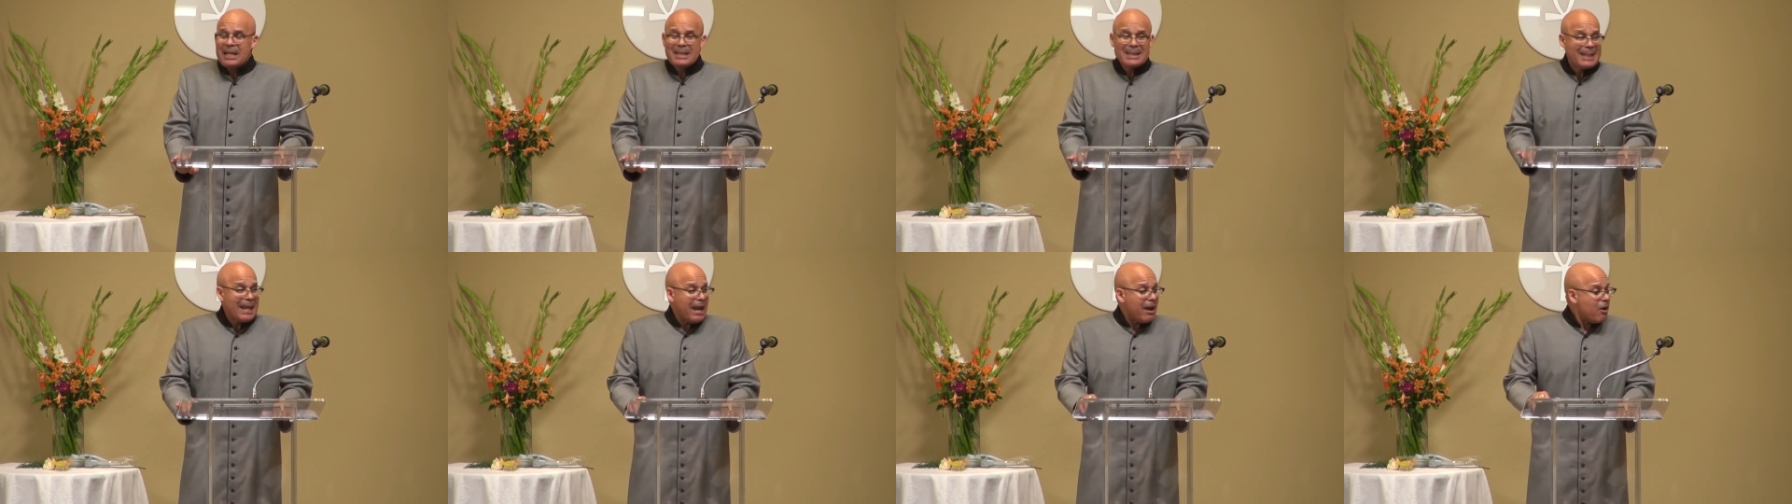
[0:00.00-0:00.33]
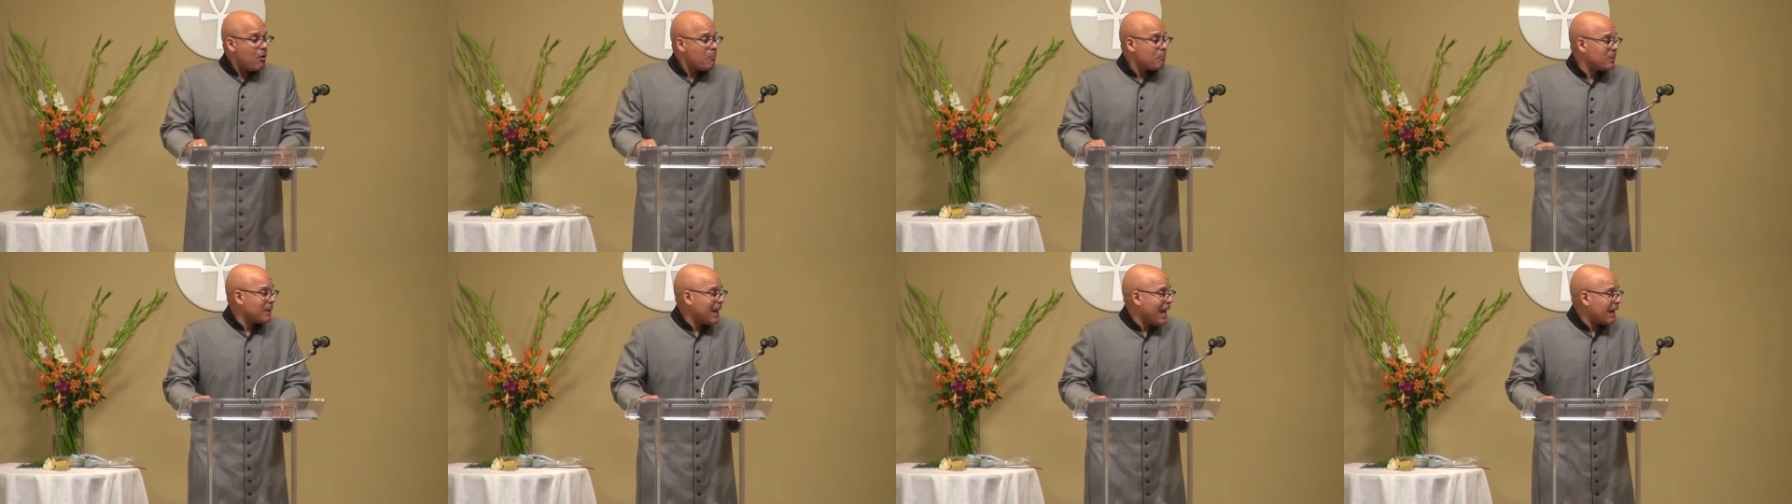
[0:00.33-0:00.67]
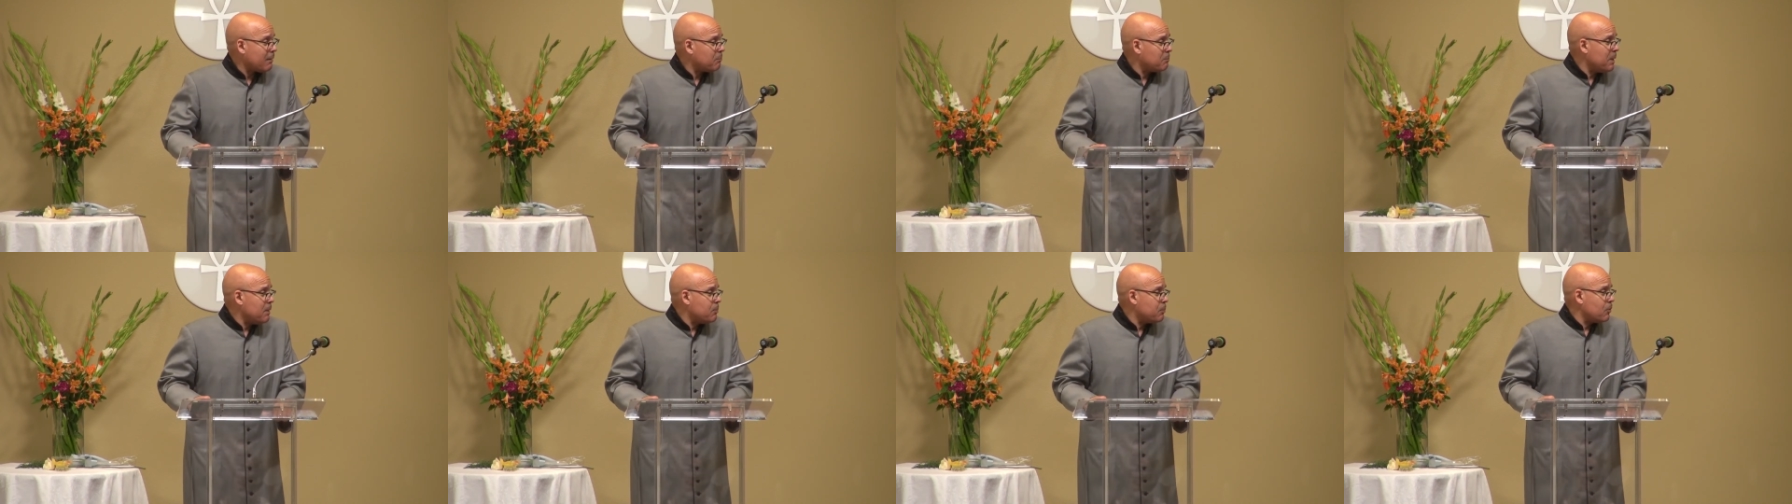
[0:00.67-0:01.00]
There are
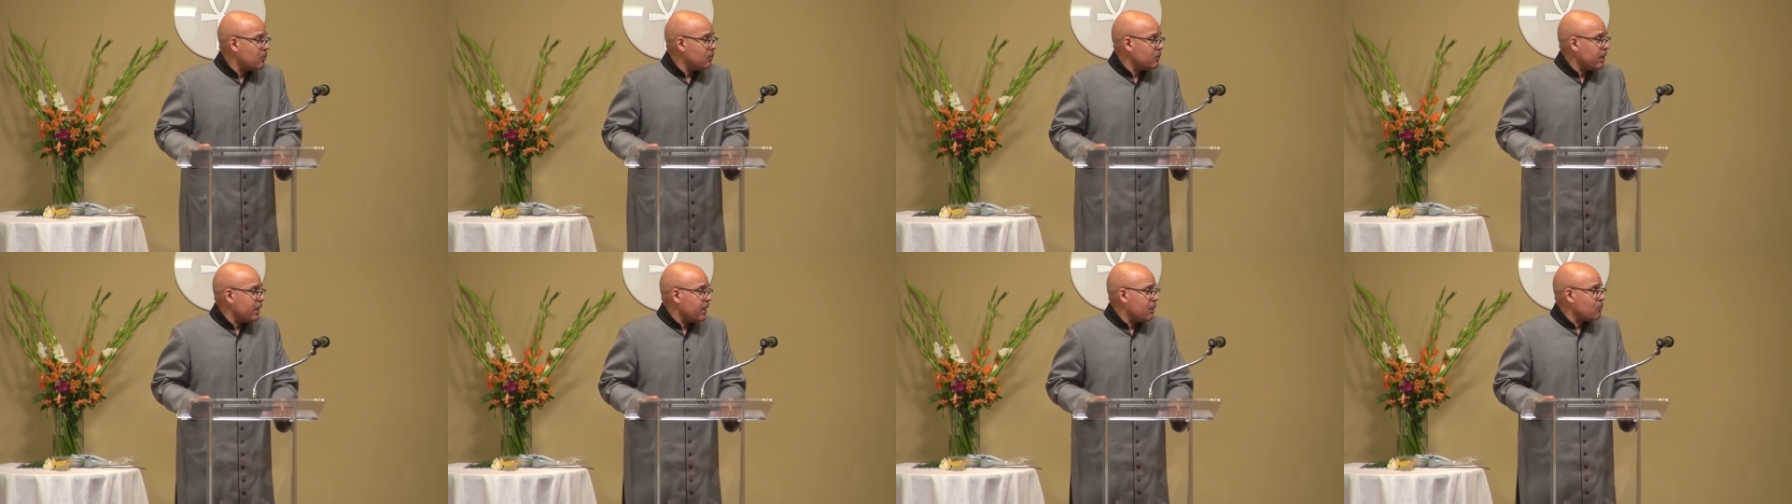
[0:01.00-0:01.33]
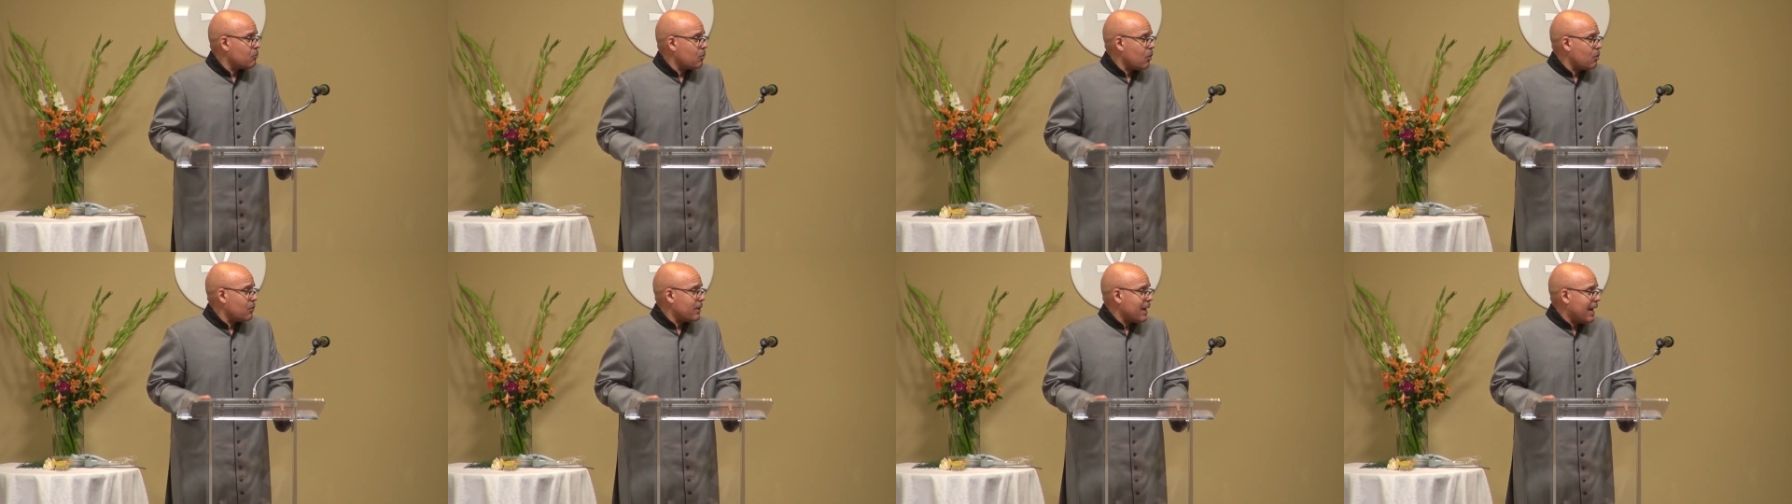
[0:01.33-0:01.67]
black people in Rhode